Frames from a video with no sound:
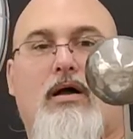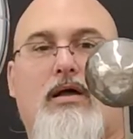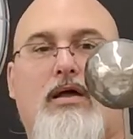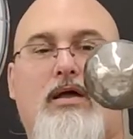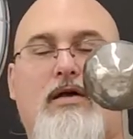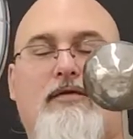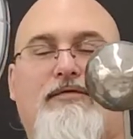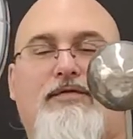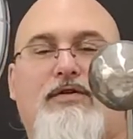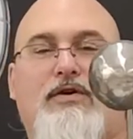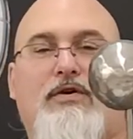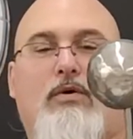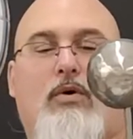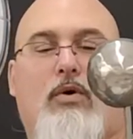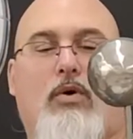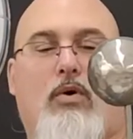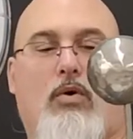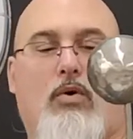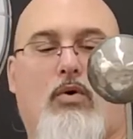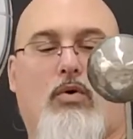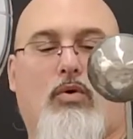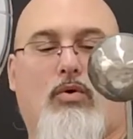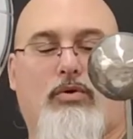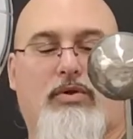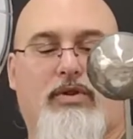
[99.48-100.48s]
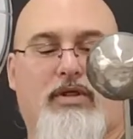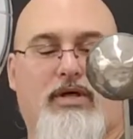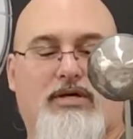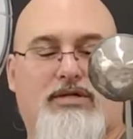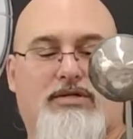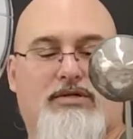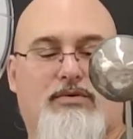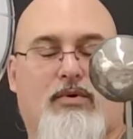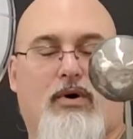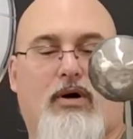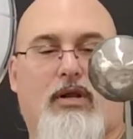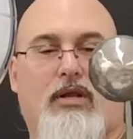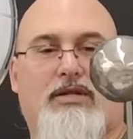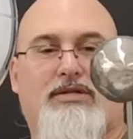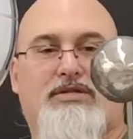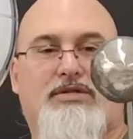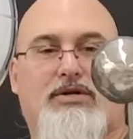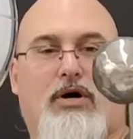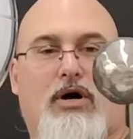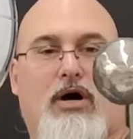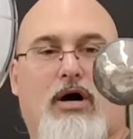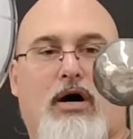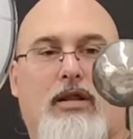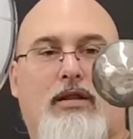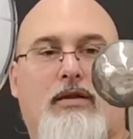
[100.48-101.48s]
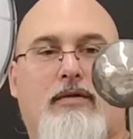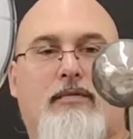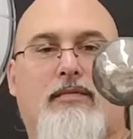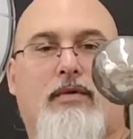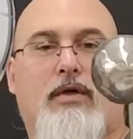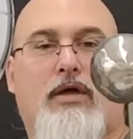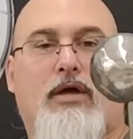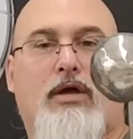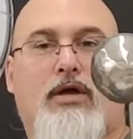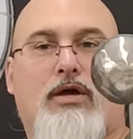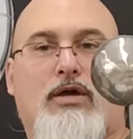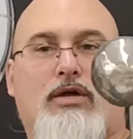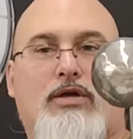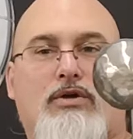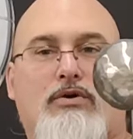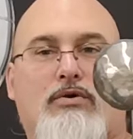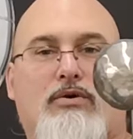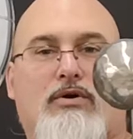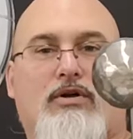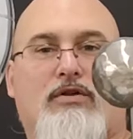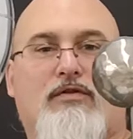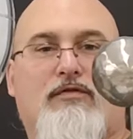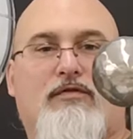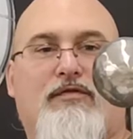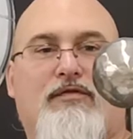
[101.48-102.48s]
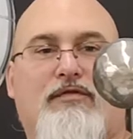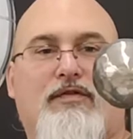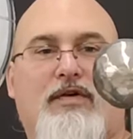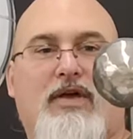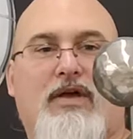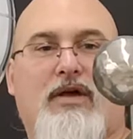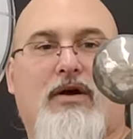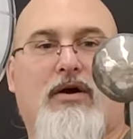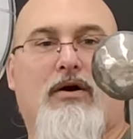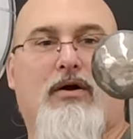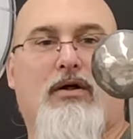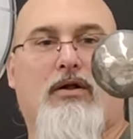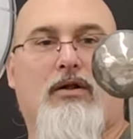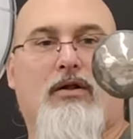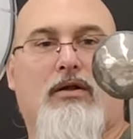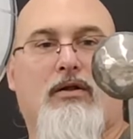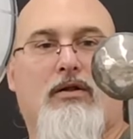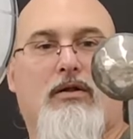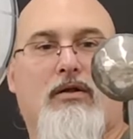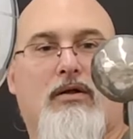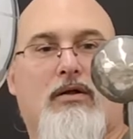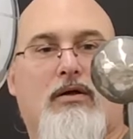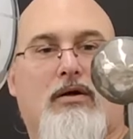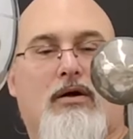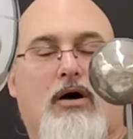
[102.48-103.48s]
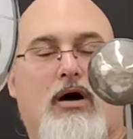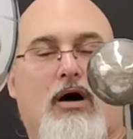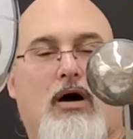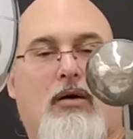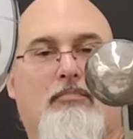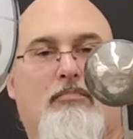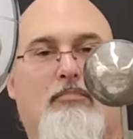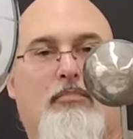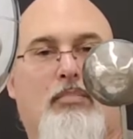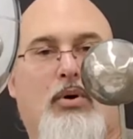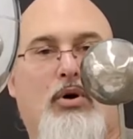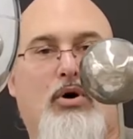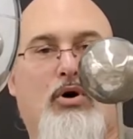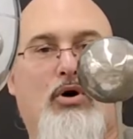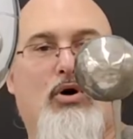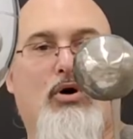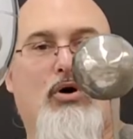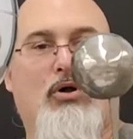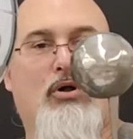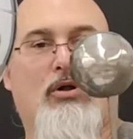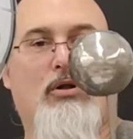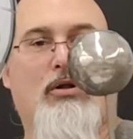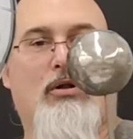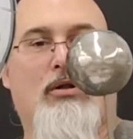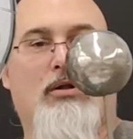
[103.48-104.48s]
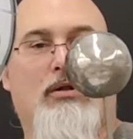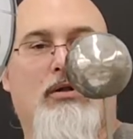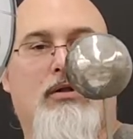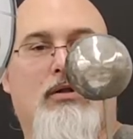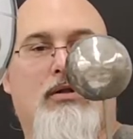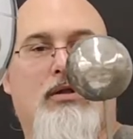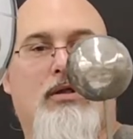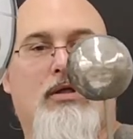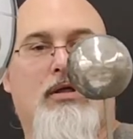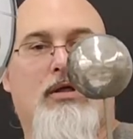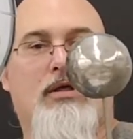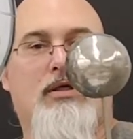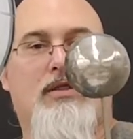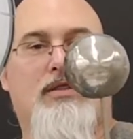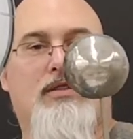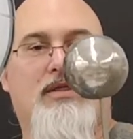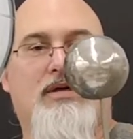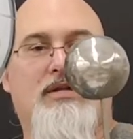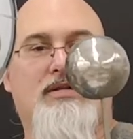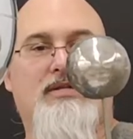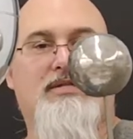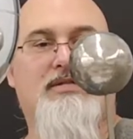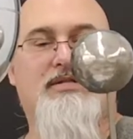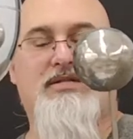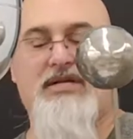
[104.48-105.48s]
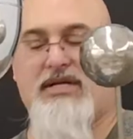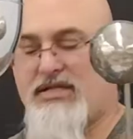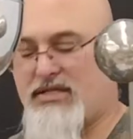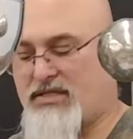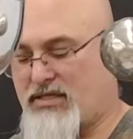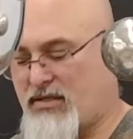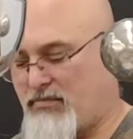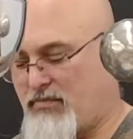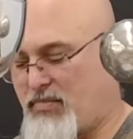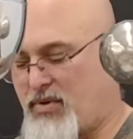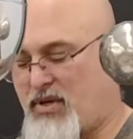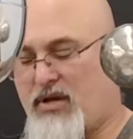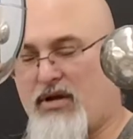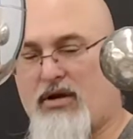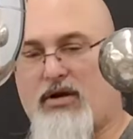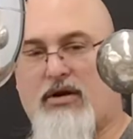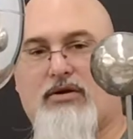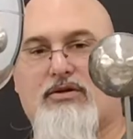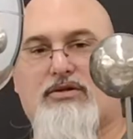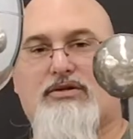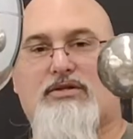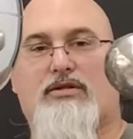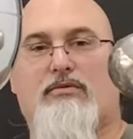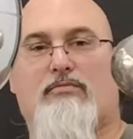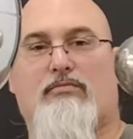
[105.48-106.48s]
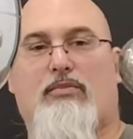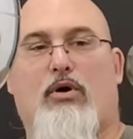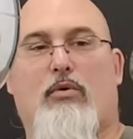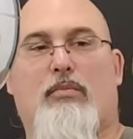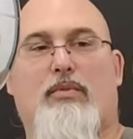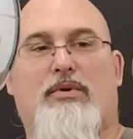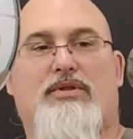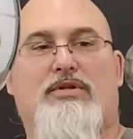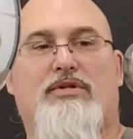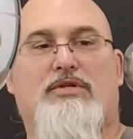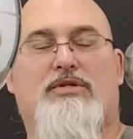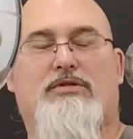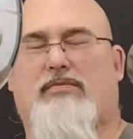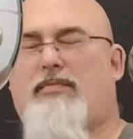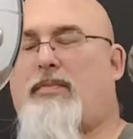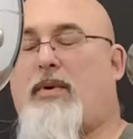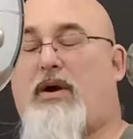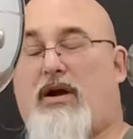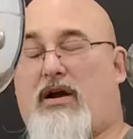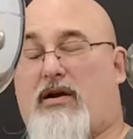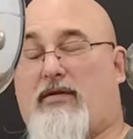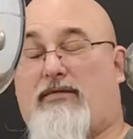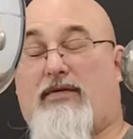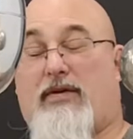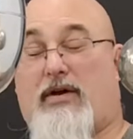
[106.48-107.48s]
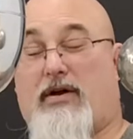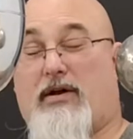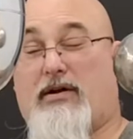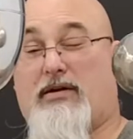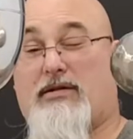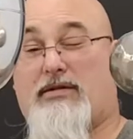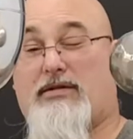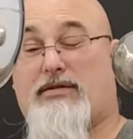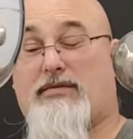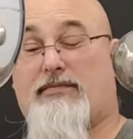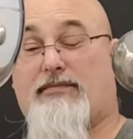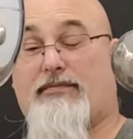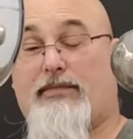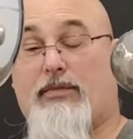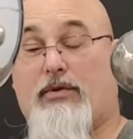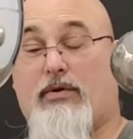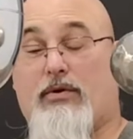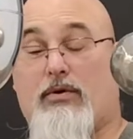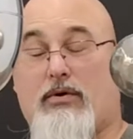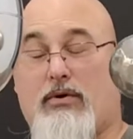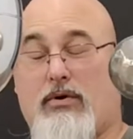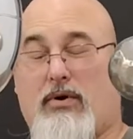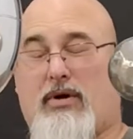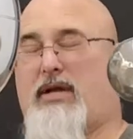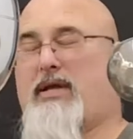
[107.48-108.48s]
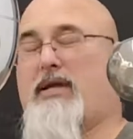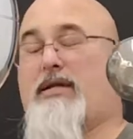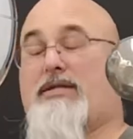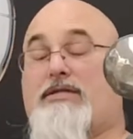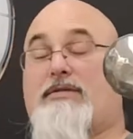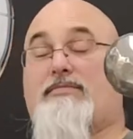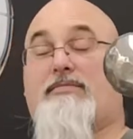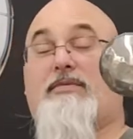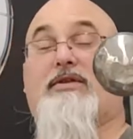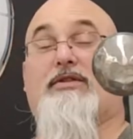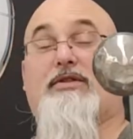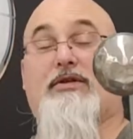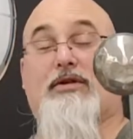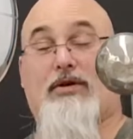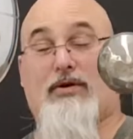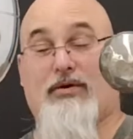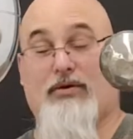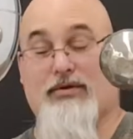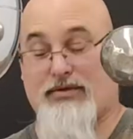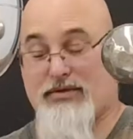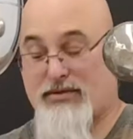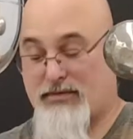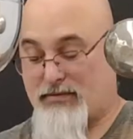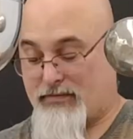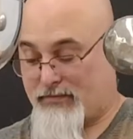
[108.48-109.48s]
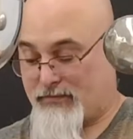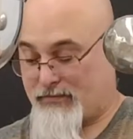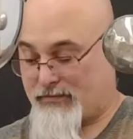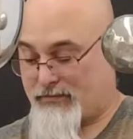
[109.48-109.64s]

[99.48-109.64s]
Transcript: if you hold this while it's on, you can feel a pull that disappears the moment the spark fires, or it hits me in the nose.